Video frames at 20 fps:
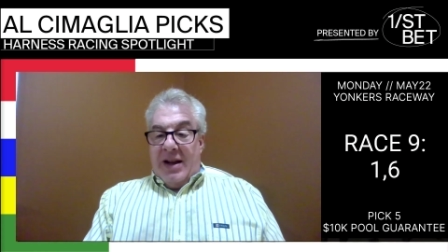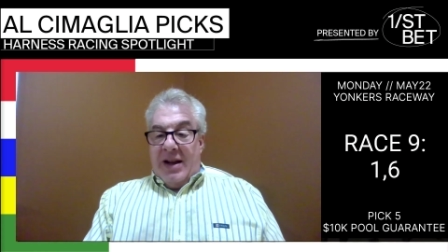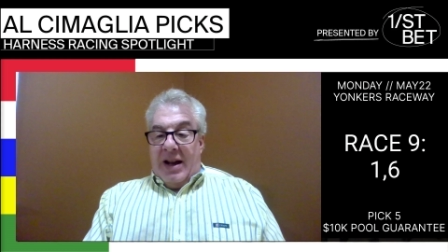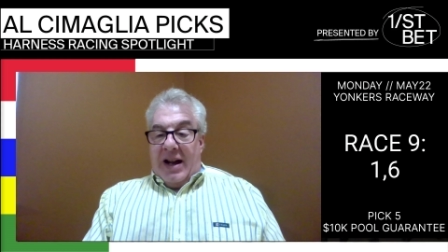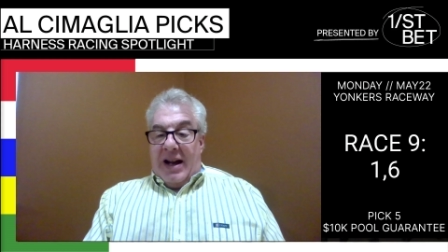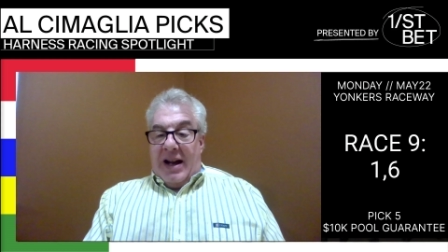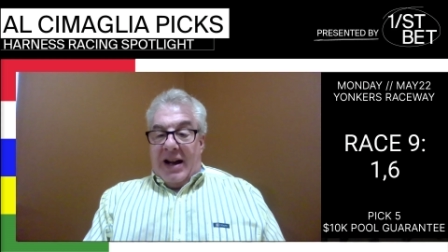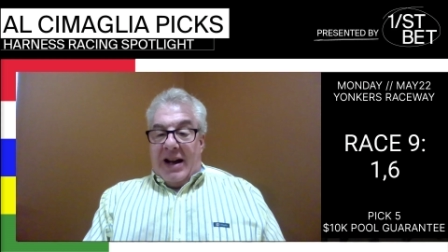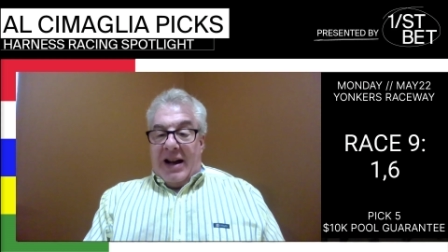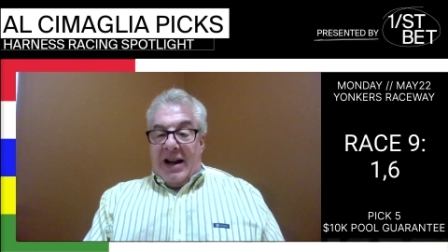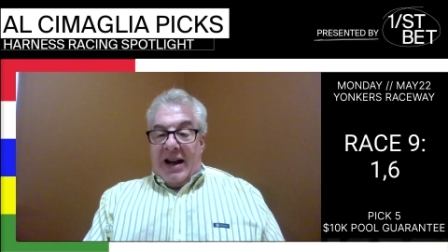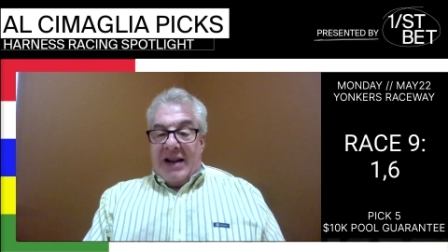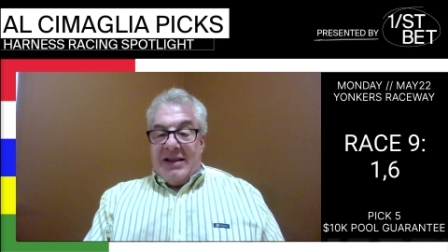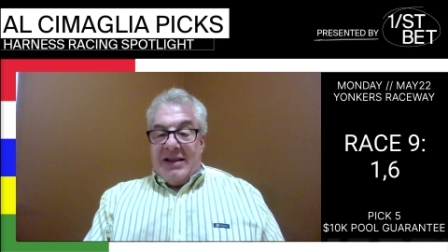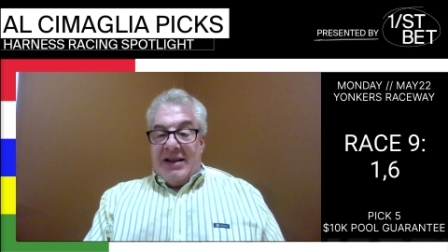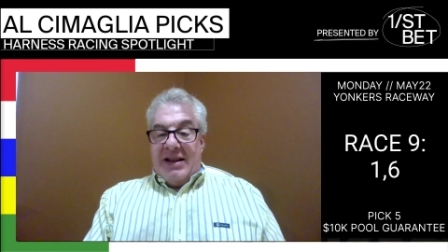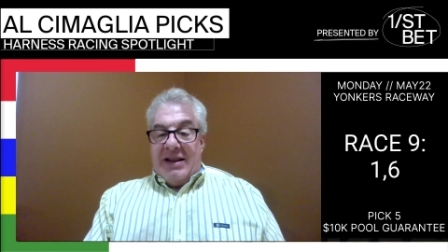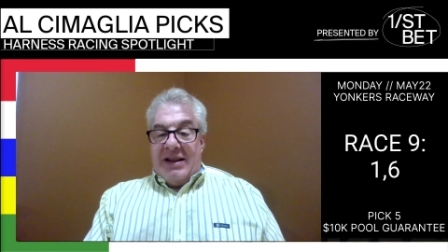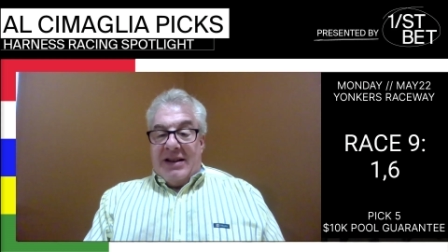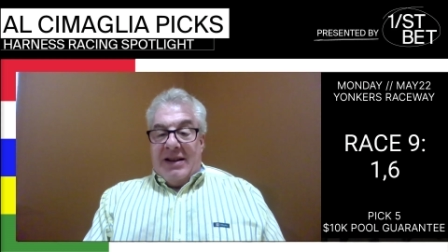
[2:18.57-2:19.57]
I
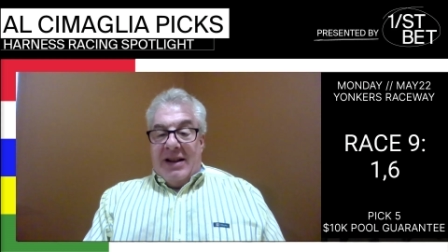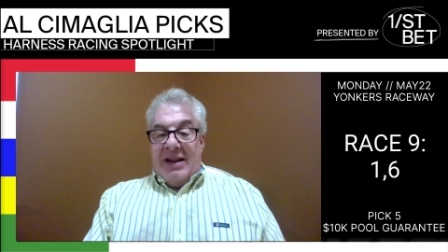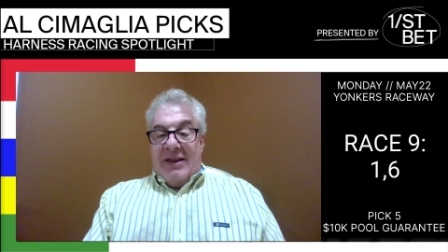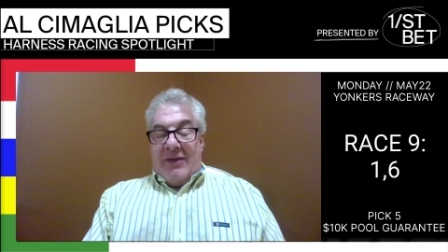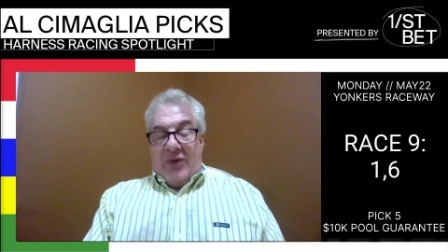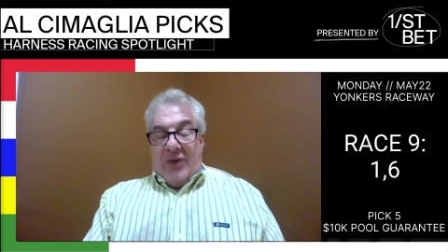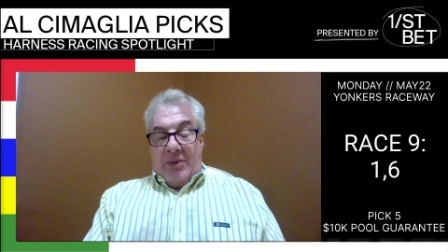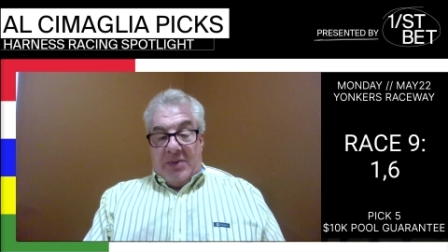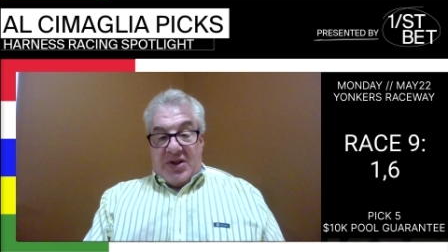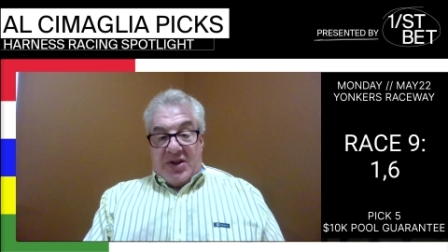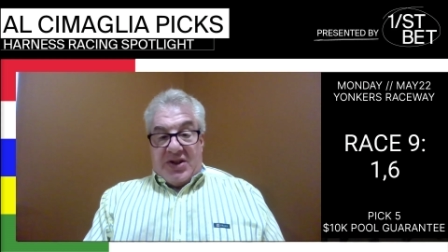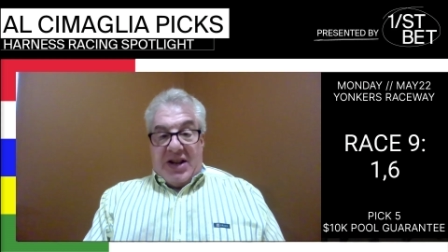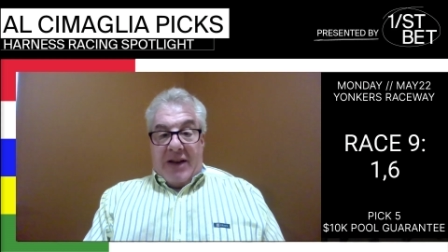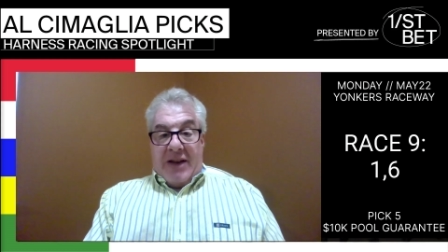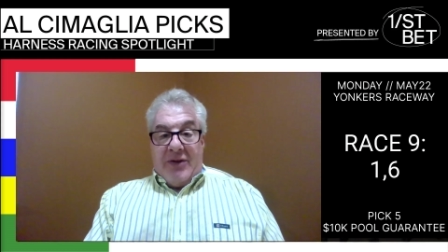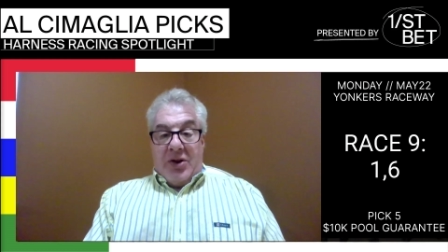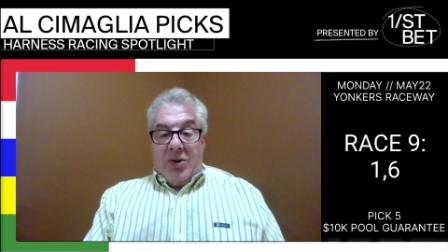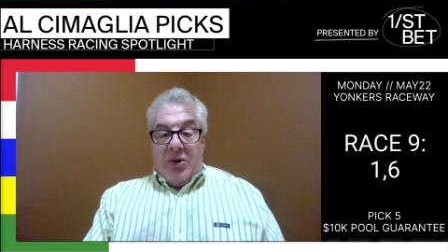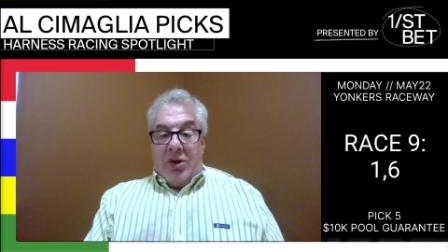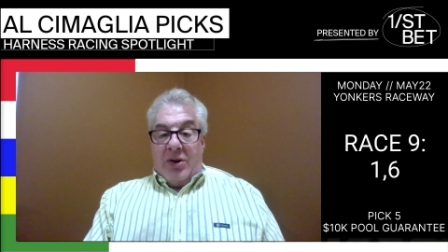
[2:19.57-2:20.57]
think from the
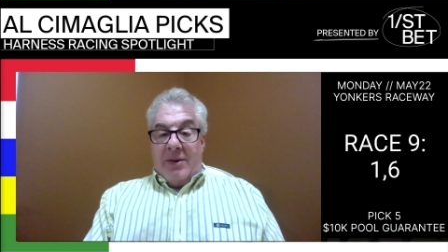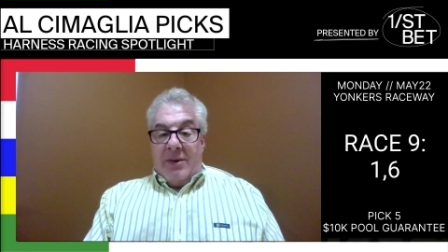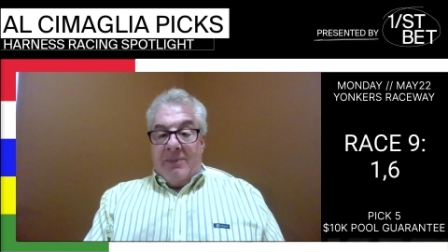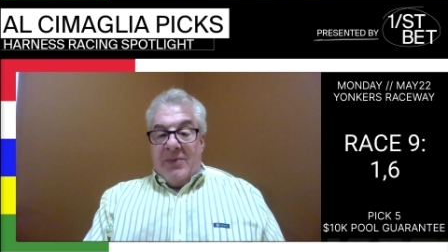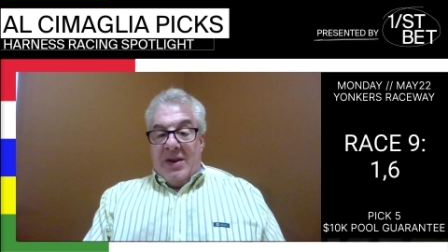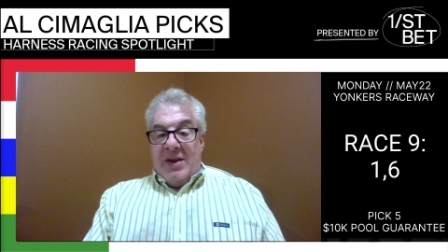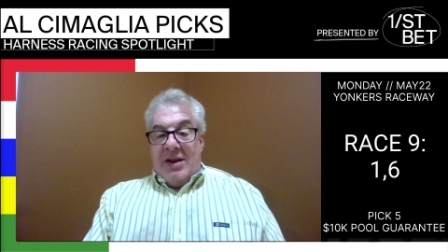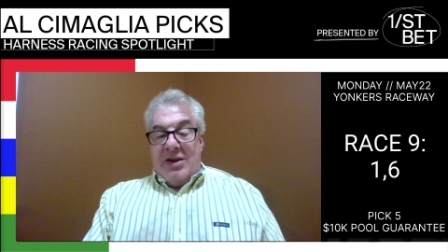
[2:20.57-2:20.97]
seven hole,